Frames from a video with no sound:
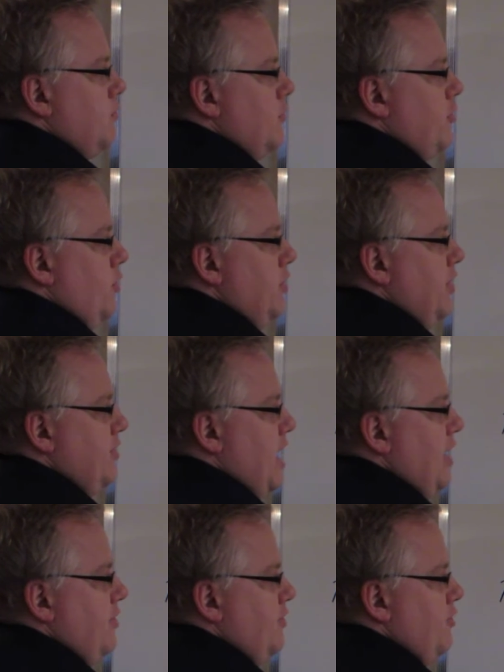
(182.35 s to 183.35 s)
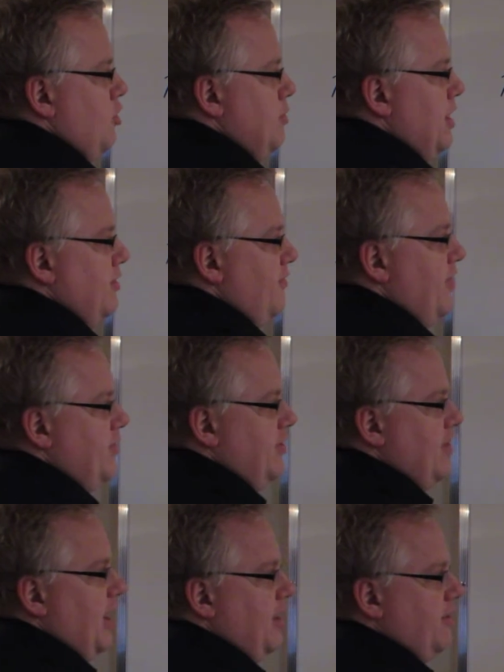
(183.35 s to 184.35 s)
so in this case, it's 2 minutes and 50
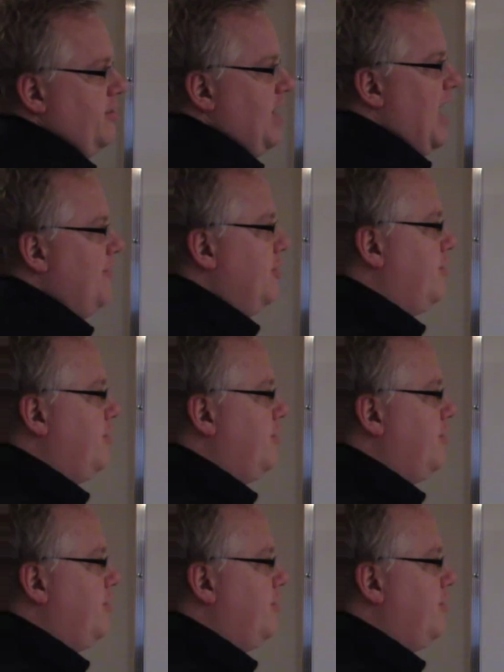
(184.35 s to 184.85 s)
seconds as an average